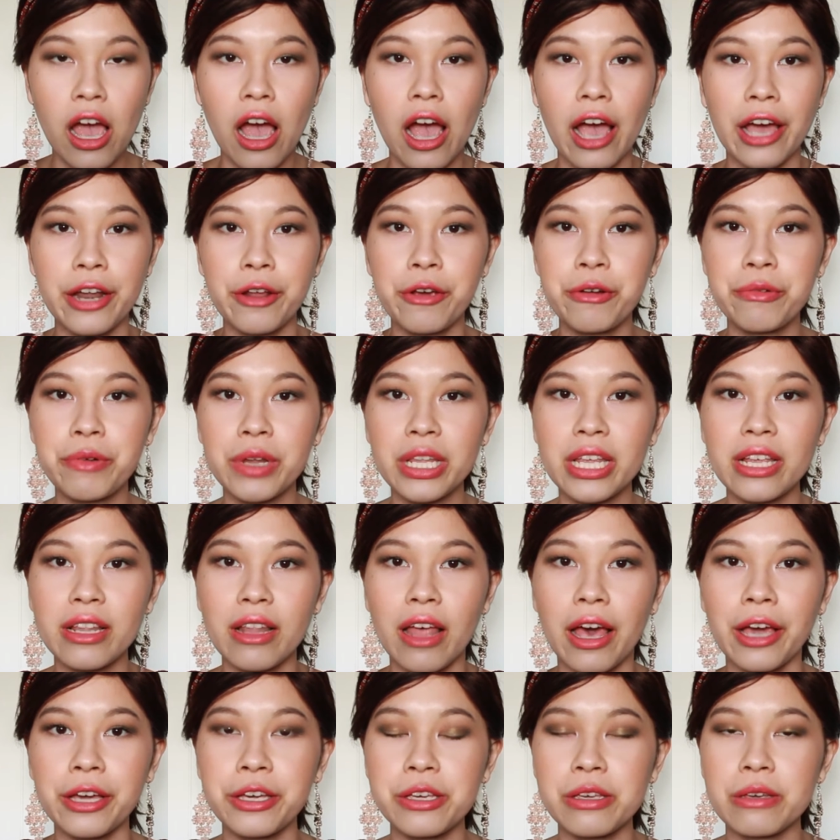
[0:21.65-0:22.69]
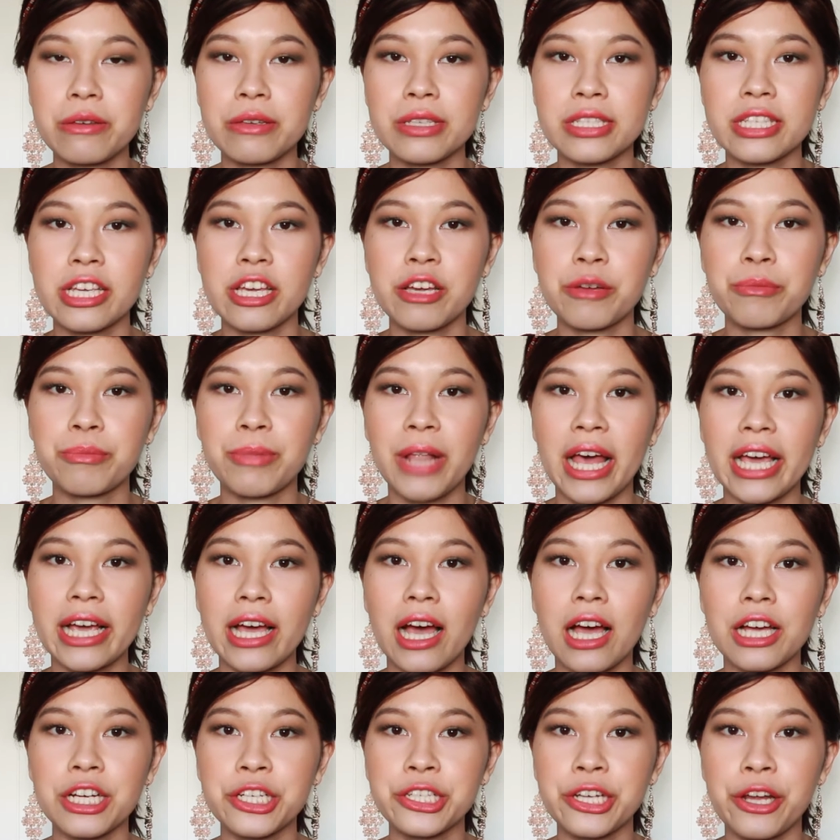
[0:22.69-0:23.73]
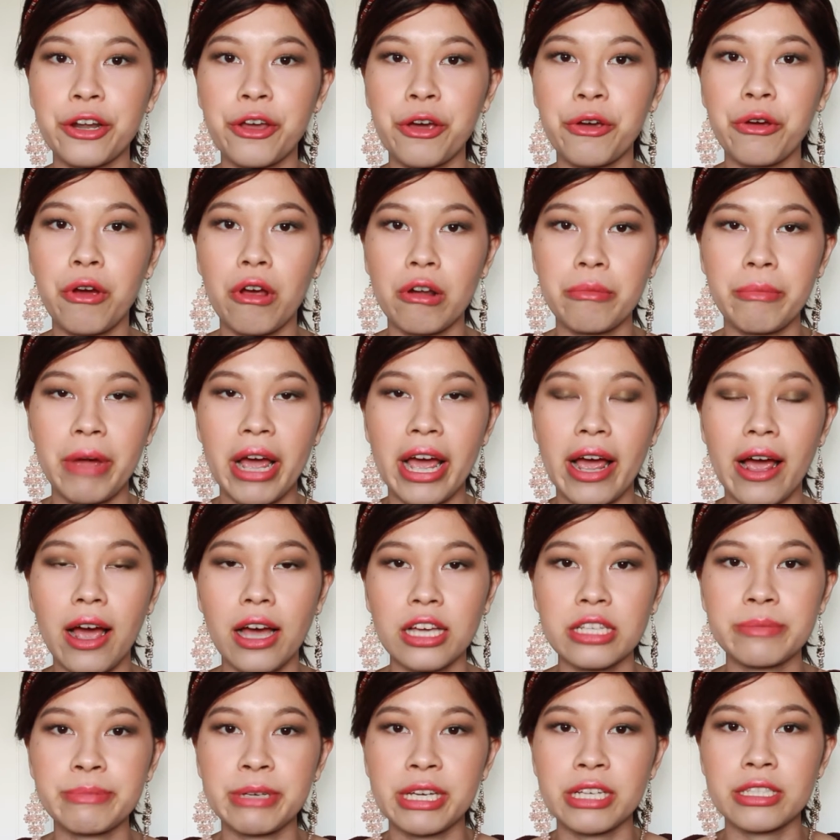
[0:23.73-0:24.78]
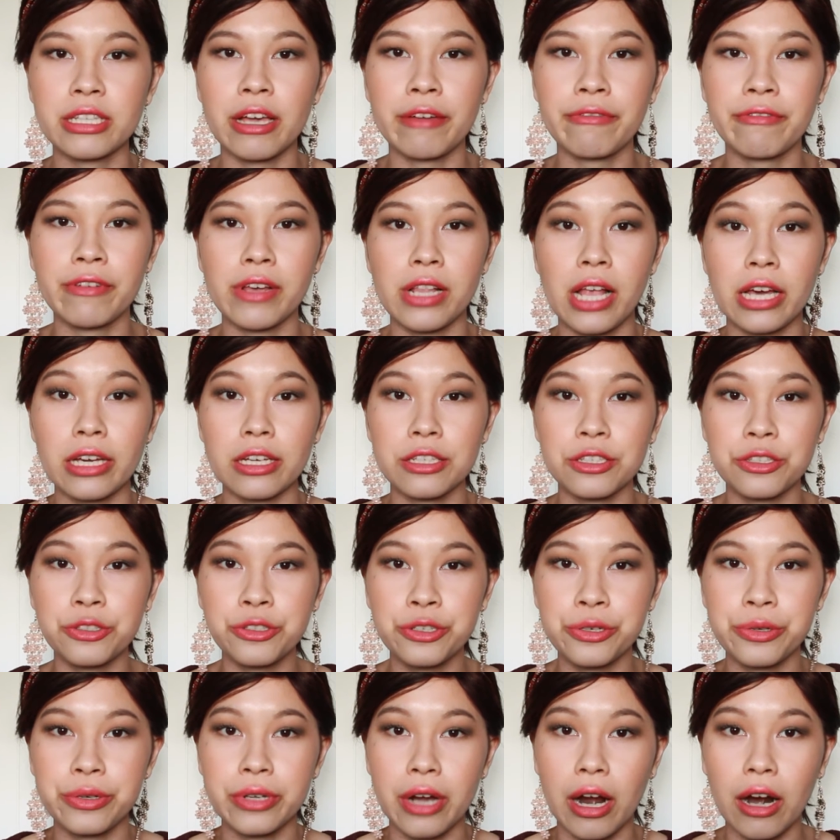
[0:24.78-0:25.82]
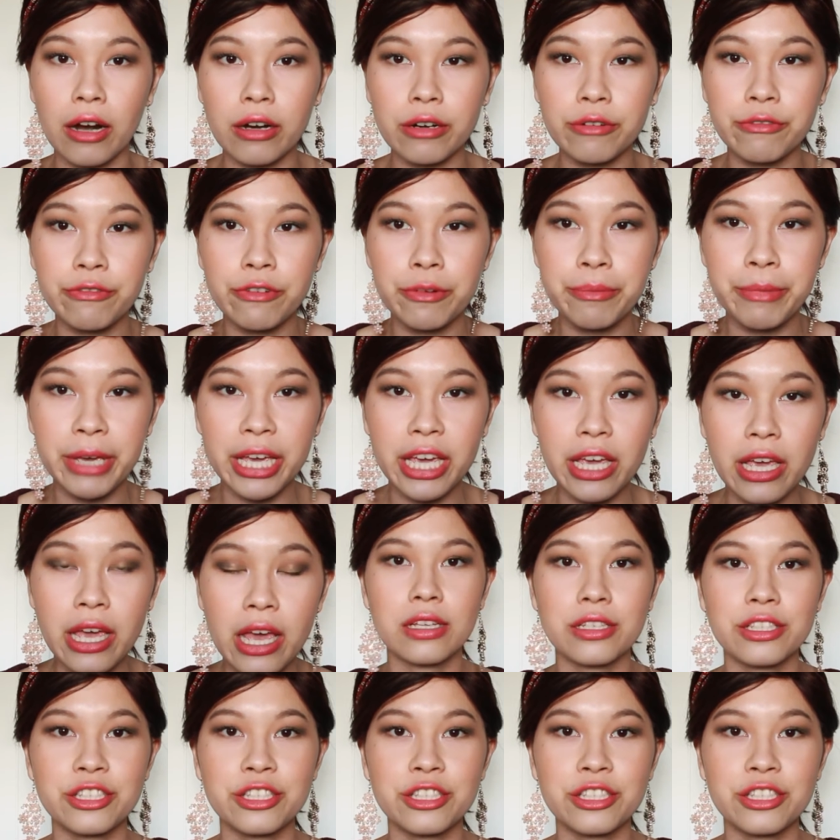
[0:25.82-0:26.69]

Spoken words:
I don't really like using black eyeshadow on my eyes because I feel like it's too dark for me,